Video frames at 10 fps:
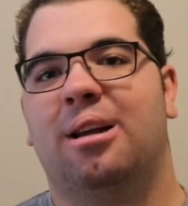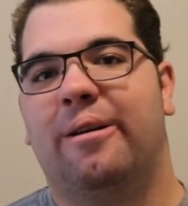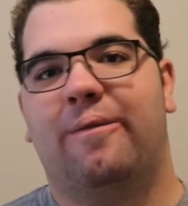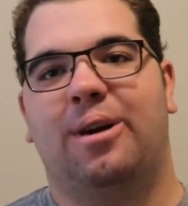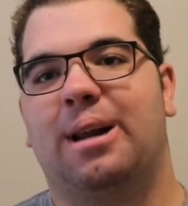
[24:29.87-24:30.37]

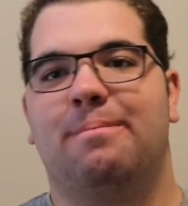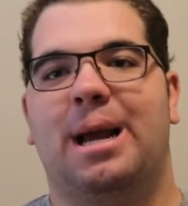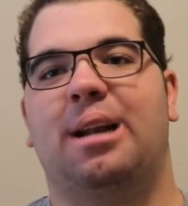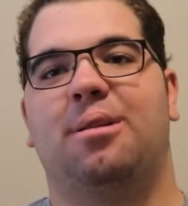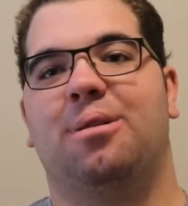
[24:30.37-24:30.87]
Freaking
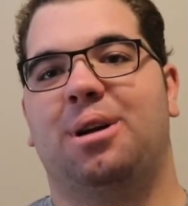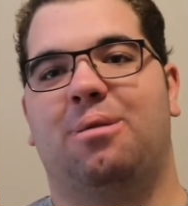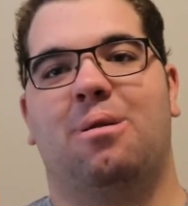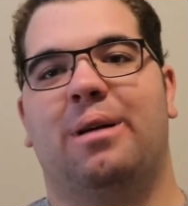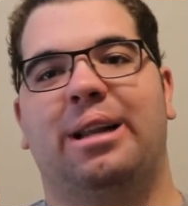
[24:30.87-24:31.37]
Mandalorian
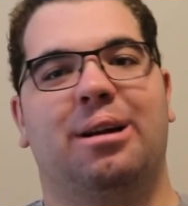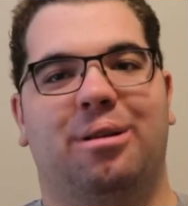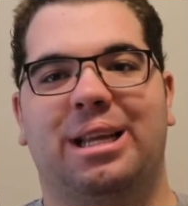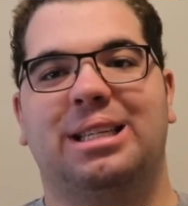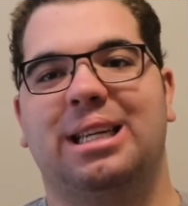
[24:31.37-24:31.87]
quote right there.
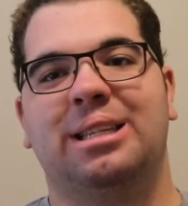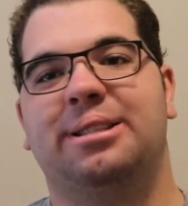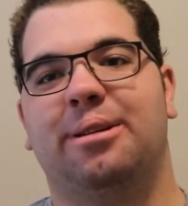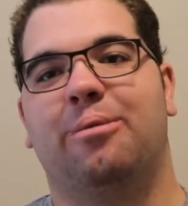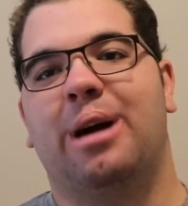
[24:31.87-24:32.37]
This
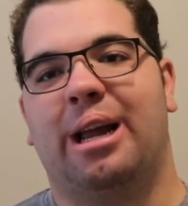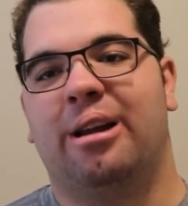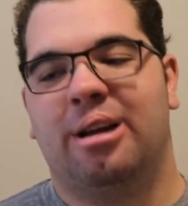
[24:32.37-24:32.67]
is the way.